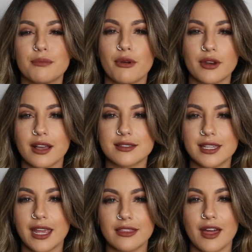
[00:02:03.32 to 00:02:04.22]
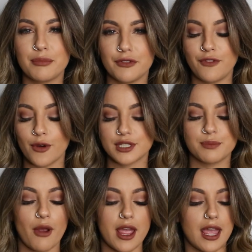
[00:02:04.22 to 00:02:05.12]
the products together before
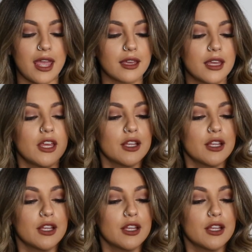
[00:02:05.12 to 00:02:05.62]
spraying.